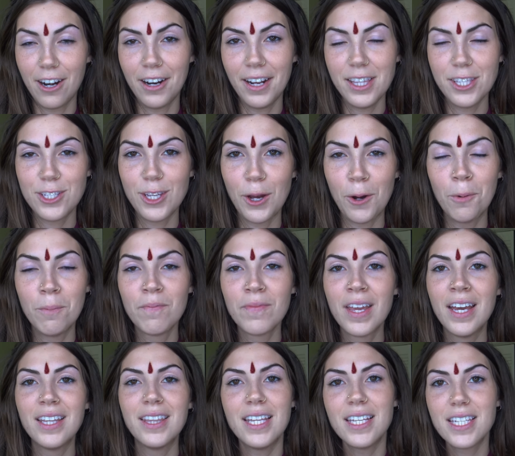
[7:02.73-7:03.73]
And so
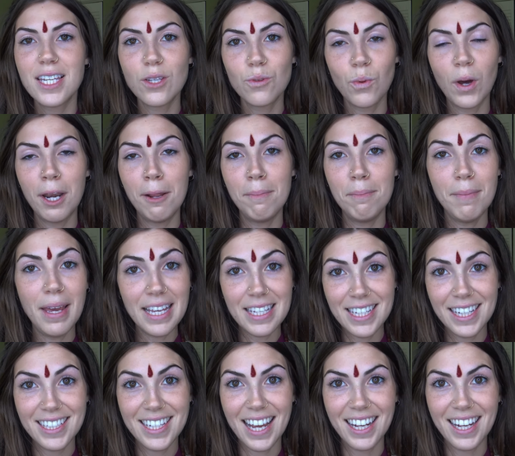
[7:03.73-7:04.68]
this is one amazing